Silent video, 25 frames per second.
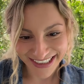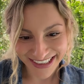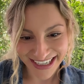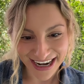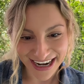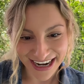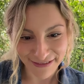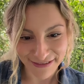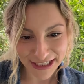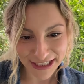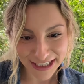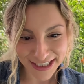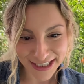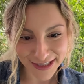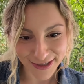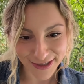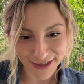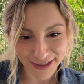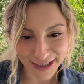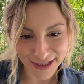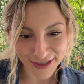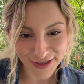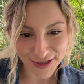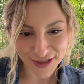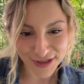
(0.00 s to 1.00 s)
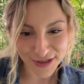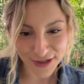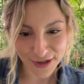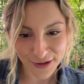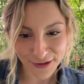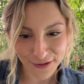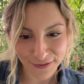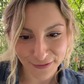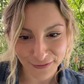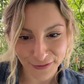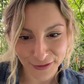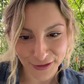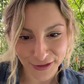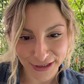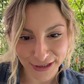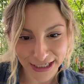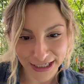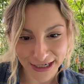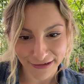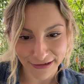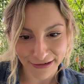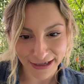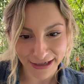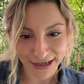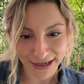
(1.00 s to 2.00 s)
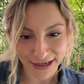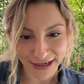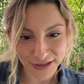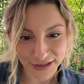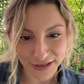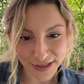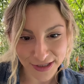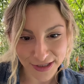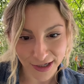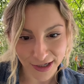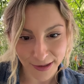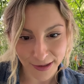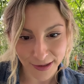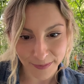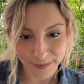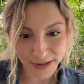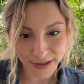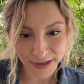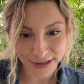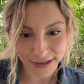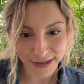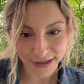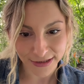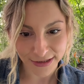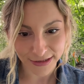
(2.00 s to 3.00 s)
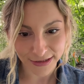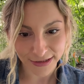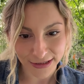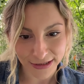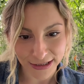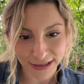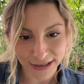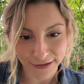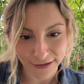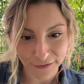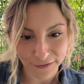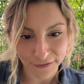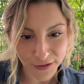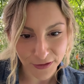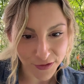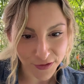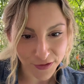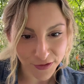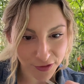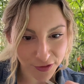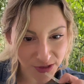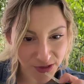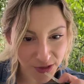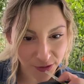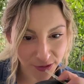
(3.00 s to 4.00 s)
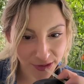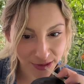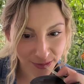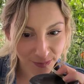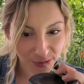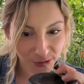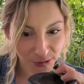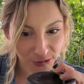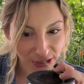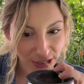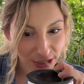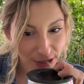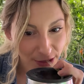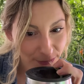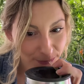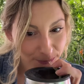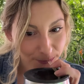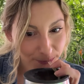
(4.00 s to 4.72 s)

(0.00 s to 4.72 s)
Everything is looking so full now. I haven't stopped in a few streets. Holy moly.